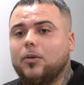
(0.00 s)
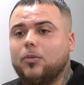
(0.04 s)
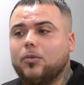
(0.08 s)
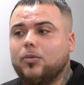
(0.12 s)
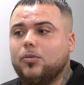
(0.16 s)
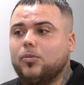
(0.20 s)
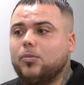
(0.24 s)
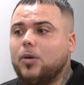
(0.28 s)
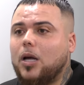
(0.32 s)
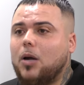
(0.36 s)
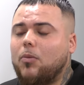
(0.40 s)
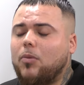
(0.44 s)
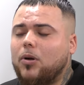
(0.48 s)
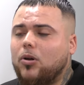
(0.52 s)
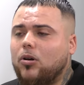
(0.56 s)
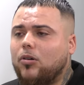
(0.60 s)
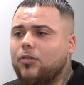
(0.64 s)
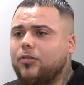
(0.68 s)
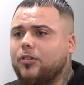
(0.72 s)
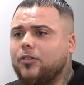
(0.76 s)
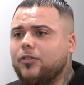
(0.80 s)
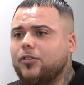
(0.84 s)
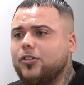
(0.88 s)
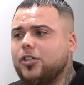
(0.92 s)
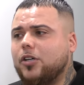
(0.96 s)
where it went
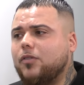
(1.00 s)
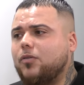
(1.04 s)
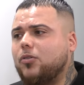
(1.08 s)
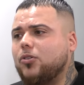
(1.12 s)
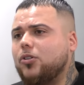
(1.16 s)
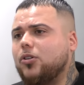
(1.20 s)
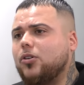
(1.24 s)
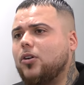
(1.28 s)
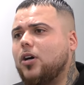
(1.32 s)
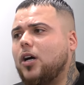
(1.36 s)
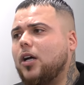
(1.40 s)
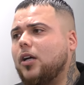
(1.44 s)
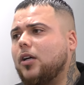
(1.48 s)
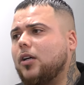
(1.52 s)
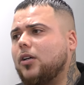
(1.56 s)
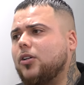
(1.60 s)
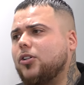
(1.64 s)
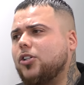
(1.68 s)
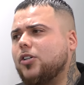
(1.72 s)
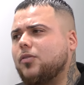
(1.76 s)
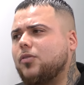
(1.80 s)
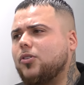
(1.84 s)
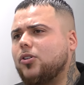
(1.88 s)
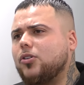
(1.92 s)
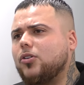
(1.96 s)
off with Sheffield United,
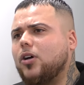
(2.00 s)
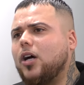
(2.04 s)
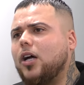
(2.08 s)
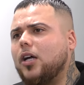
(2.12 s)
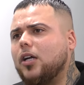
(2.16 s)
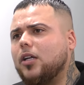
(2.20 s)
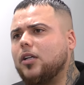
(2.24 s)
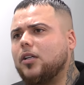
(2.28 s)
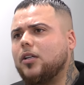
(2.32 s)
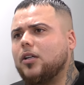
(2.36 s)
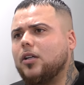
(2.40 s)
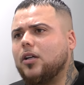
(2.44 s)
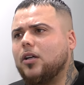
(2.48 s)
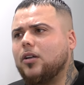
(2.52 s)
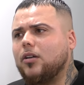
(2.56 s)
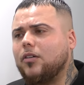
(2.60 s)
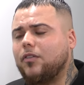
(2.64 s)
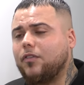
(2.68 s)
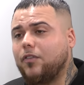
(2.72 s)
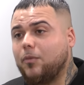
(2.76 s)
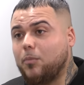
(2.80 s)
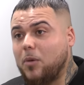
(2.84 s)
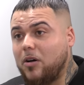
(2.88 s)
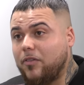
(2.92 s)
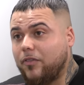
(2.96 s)
Sheffield United, and
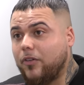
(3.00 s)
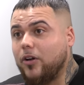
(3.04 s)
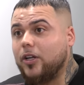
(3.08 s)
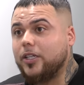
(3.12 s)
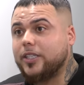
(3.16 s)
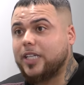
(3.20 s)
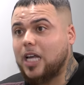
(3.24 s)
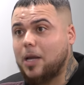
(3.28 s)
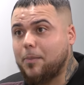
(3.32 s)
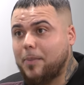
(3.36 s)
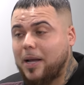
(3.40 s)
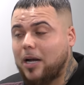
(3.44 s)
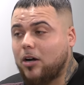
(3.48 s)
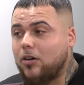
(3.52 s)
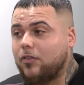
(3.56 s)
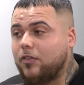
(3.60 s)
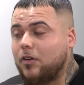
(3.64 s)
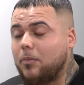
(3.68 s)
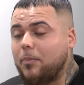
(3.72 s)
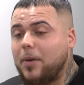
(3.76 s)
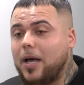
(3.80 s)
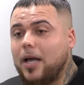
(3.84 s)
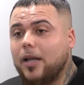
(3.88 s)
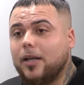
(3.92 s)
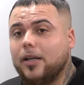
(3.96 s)
the, my first game back off
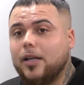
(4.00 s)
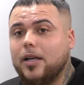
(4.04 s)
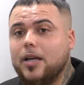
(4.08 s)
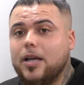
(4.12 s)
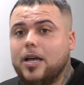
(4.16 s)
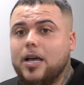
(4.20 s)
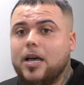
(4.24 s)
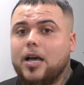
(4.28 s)
a ban,